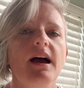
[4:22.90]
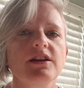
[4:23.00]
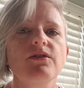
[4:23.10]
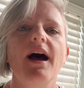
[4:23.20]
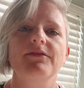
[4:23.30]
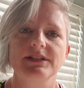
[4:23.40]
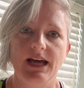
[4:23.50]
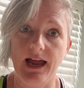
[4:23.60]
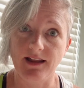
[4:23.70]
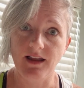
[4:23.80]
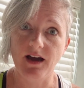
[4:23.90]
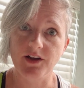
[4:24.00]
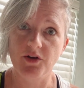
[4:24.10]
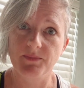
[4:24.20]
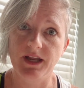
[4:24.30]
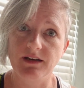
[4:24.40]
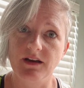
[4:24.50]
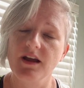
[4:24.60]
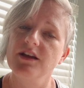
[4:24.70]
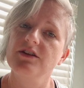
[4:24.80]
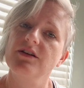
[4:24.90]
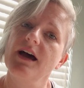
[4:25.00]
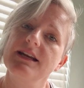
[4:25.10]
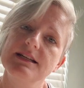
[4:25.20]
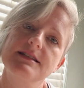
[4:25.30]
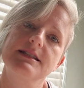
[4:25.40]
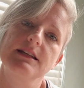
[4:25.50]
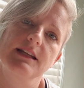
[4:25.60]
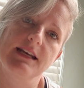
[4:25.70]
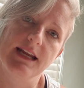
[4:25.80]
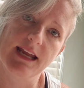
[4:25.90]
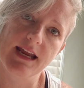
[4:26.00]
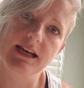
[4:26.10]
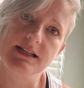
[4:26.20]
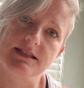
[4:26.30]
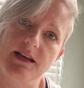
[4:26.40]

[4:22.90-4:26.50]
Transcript: Now you have a dialogue open. You're not instantly negating